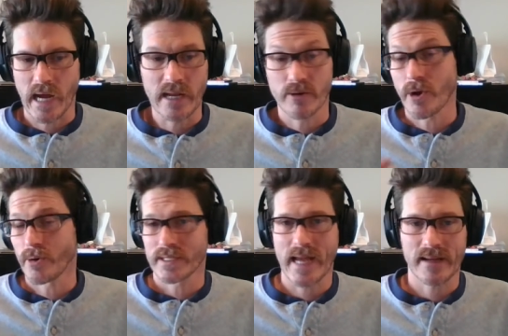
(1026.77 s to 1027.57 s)
I don't know
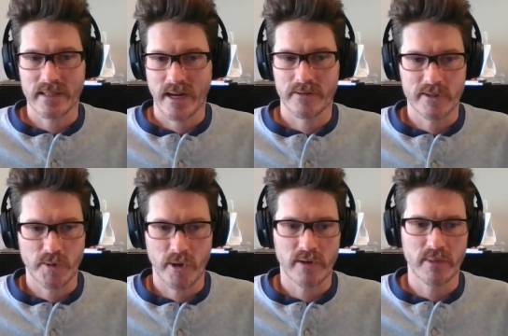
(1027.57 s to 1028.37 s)
exactly how these
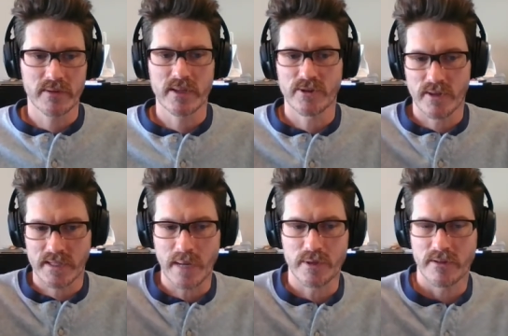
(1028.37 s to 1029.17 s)
work, but these are the
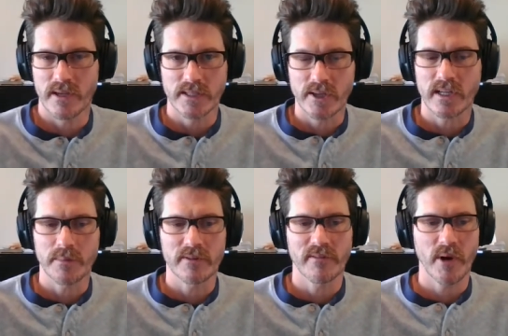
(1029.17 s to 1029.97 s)
types of things that are
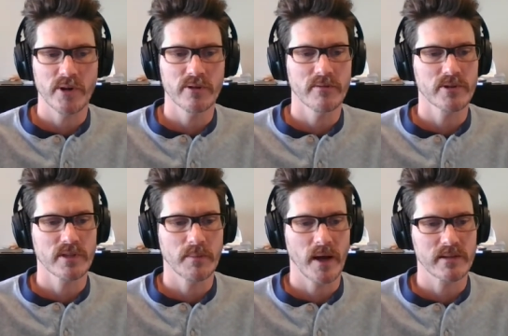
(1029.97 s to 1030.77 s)
coming from our
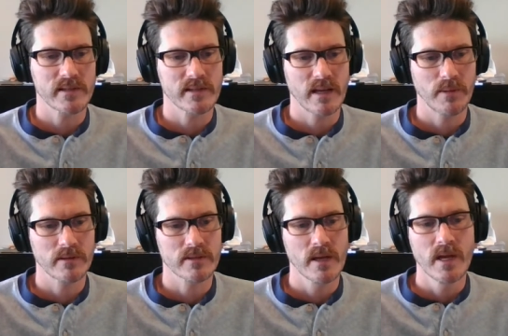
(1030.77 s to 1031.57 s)
university policy
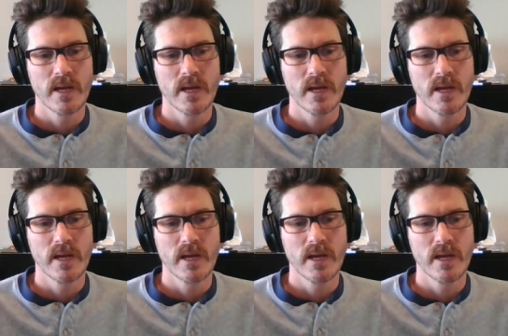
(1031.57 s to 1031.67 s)
statements.